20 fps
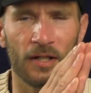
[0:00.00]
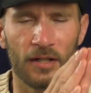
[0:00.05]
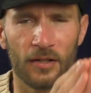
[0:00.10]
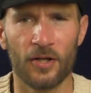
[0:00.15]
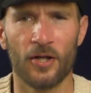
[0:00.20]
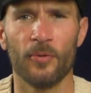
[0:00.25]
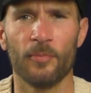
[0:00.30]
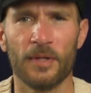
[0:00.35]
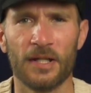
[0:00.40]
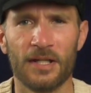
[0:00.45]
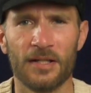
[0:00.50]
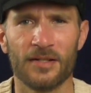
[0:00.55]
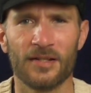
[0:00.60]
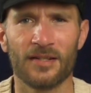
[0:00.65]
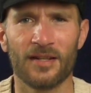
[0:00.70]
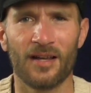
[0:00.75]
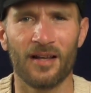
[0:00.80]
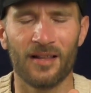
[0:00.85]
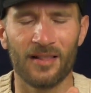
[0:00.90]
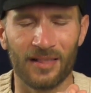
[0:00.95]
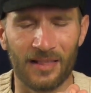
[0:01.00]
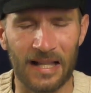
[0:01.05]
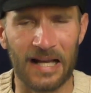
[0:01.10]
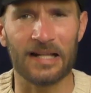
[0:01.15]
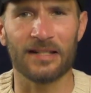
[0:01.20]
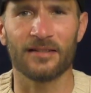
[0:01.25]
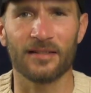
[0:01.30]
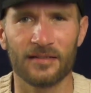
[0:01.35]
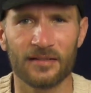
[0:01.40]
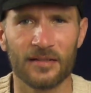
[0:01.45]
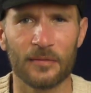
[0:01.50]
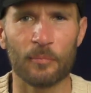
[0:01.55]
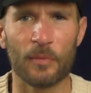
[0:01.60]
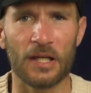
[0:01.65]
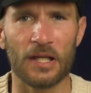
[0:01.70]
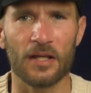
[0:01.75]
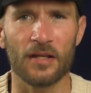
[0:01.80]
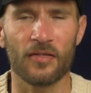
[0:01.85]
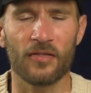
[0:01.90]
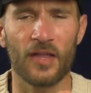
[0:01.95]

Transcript: It all means a lot to me.